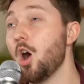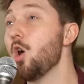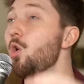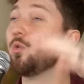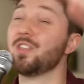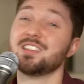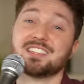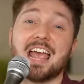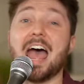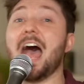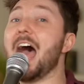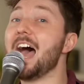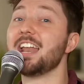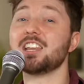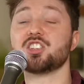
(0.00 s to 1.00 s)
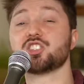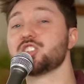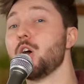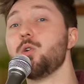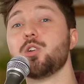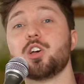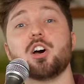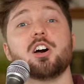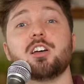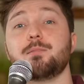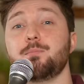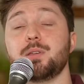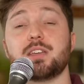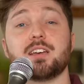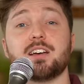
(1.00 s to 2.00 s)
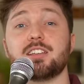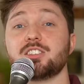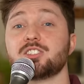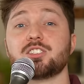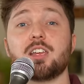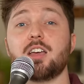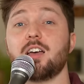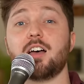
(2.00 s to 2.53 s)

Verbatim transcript: Oh, this ad is so good because.